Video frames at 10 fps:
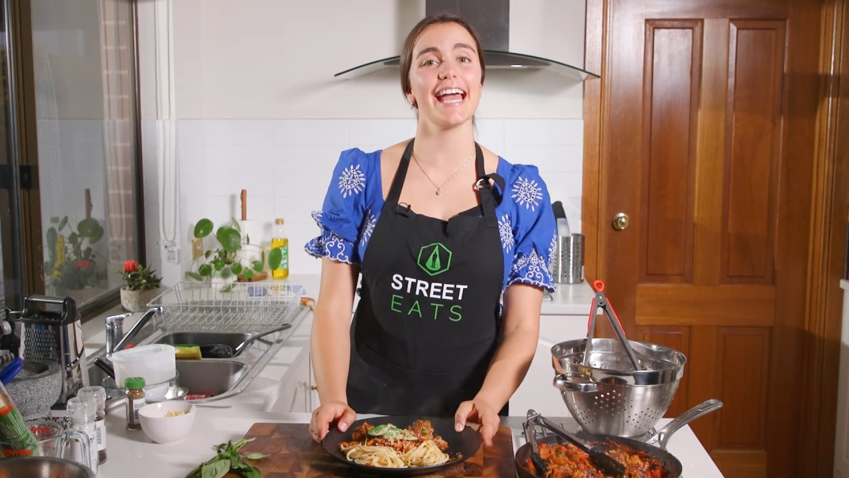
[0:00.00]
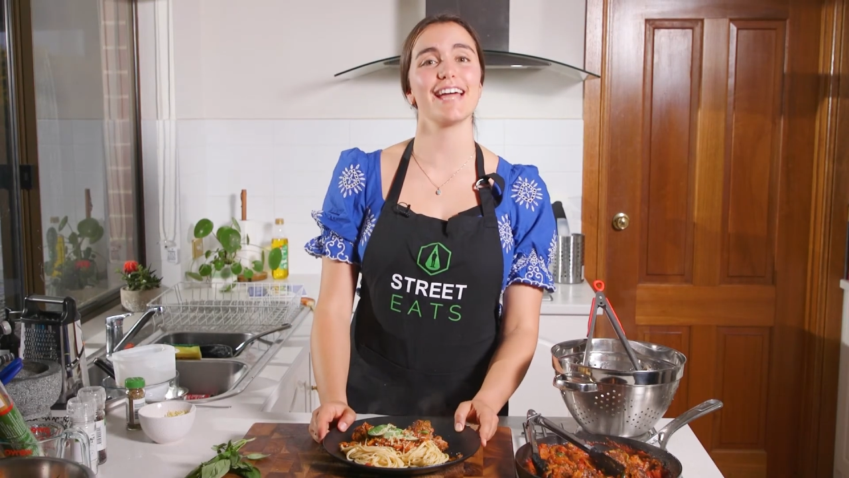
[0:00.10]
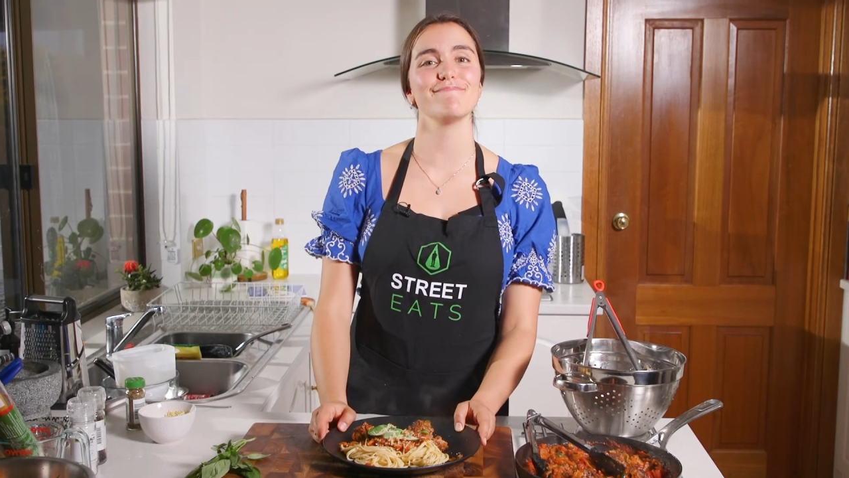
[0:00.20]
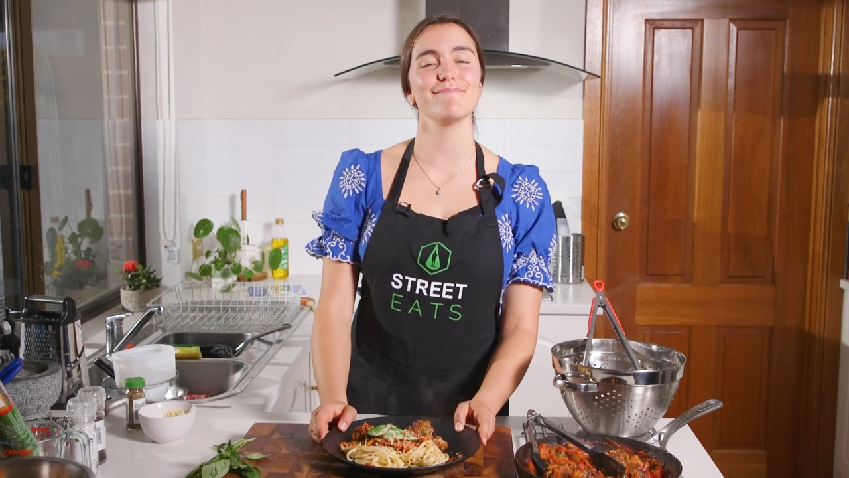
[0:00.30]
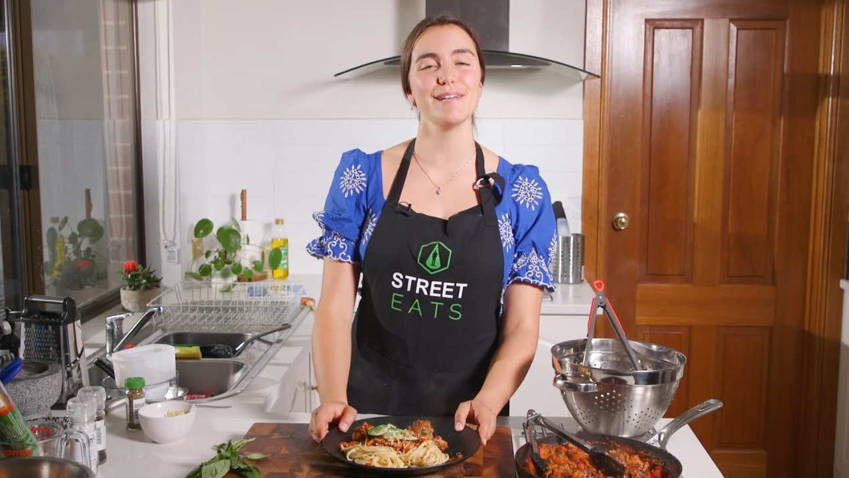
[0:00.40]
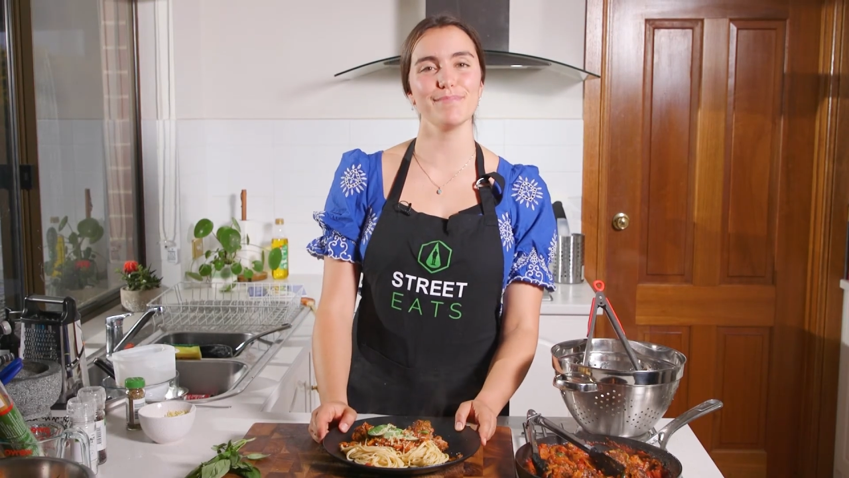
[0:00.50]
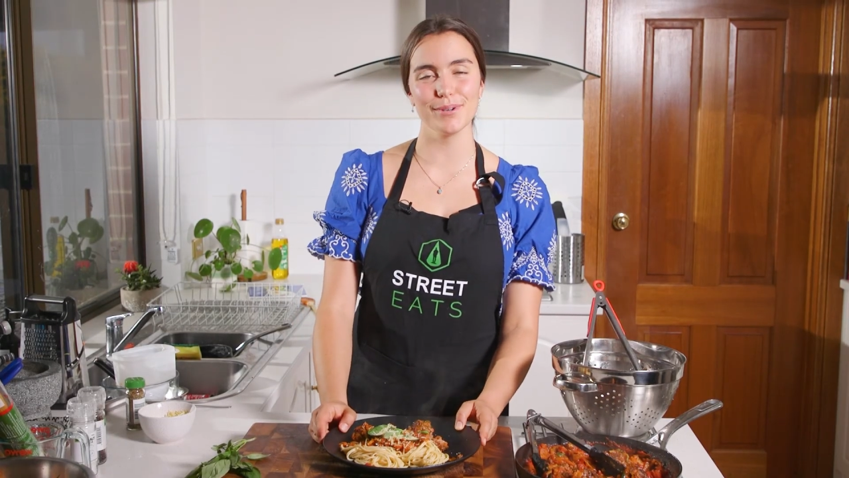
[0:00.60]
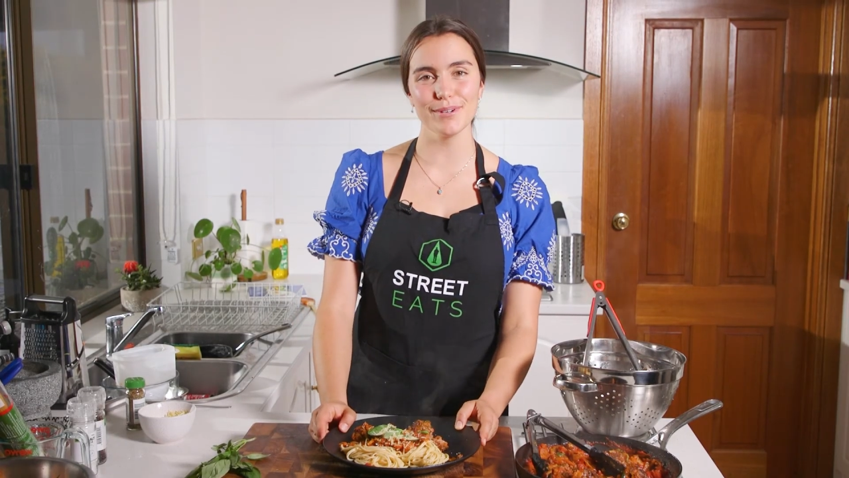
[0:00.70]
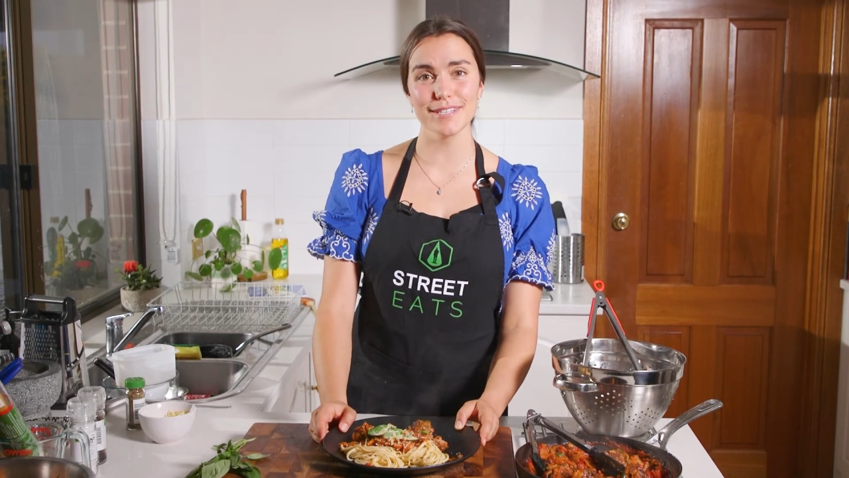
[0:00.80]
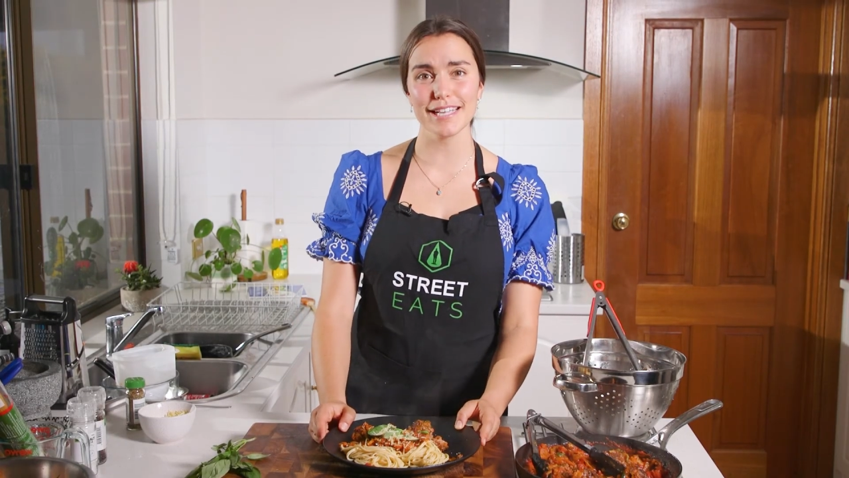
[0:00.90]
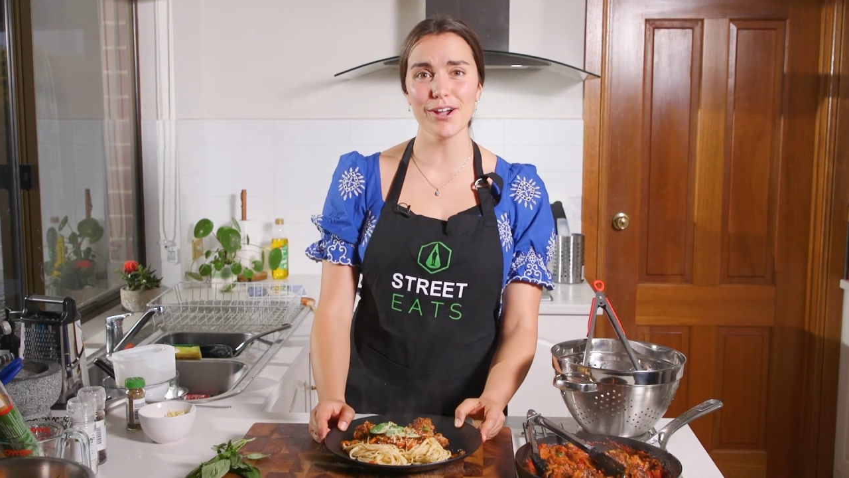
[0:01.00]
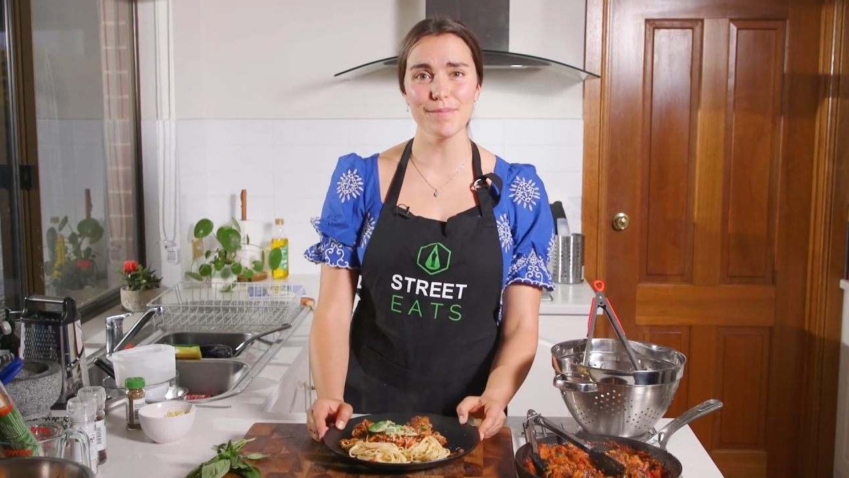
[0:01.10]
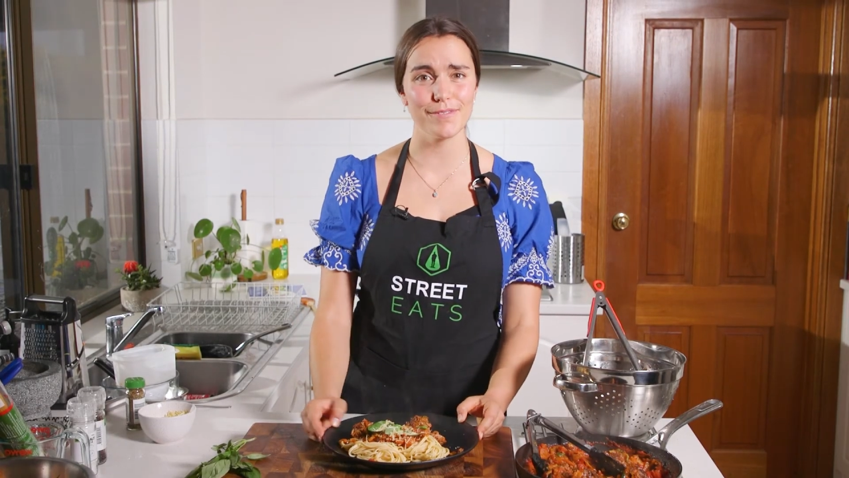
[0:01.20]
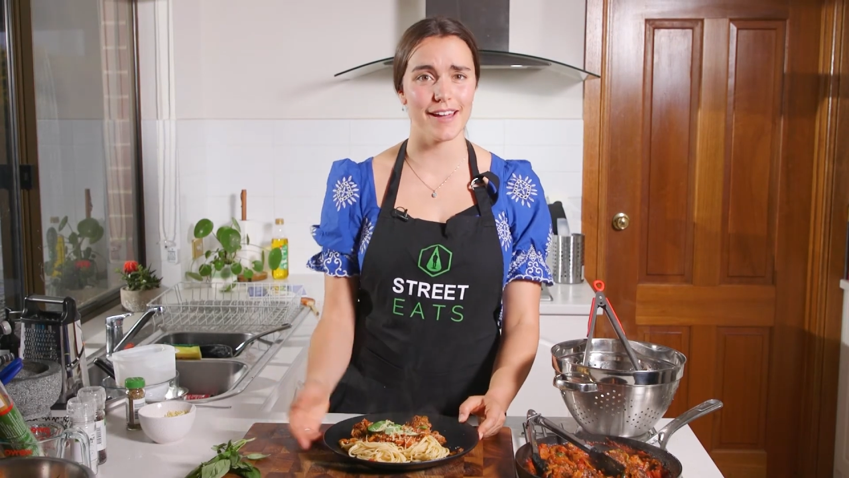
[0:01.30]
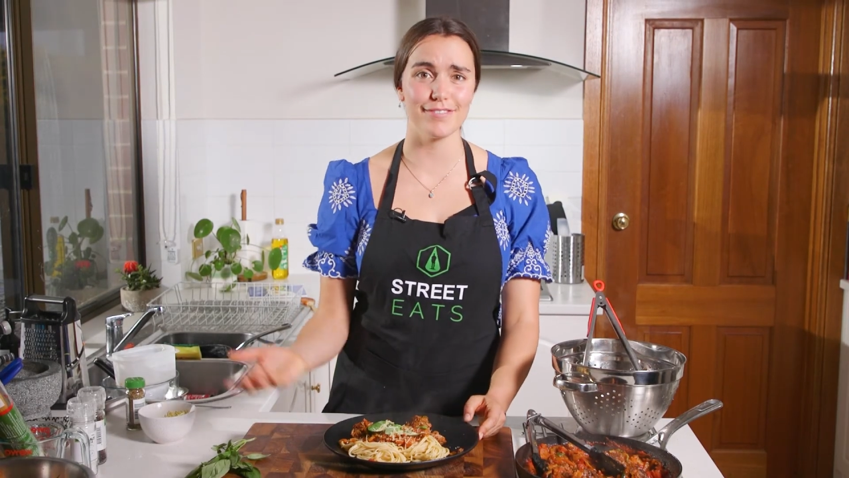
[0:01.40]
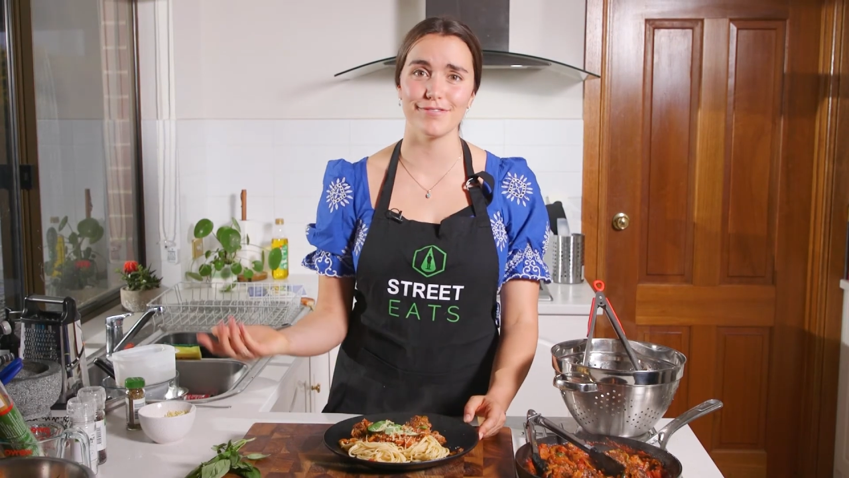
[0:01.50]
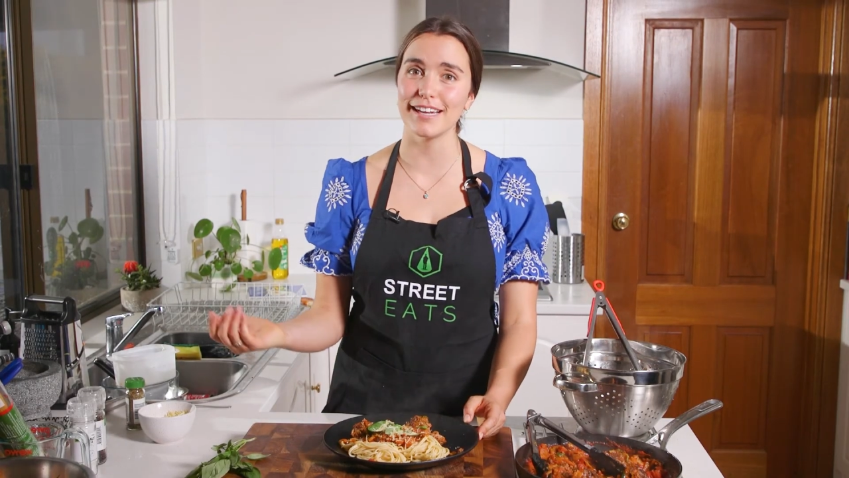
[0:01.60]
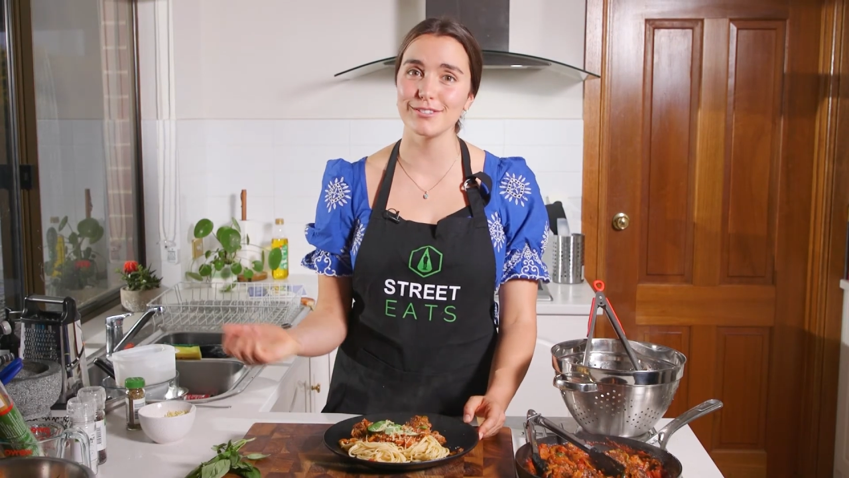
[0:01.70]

and meatballs. I hope you've had fun